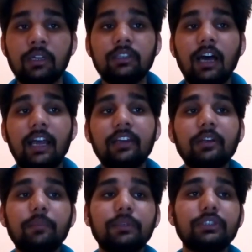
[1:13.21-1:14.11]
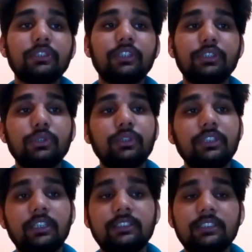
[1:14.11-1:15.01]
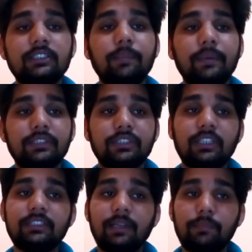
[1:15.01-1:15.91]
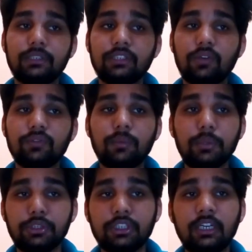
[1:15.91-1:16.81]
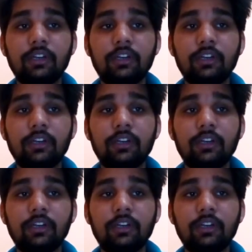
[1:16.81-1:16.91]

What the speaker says: The higher compression ratio increases the pressure and temperature of the mixture